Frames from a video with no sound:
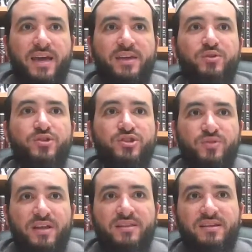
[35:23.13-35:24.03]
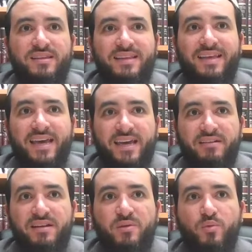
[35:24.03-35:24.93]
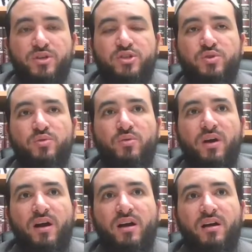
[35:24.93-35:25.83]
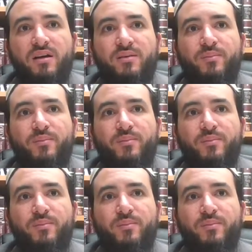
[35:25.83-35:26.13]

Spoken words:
and you strengthen the area in which you are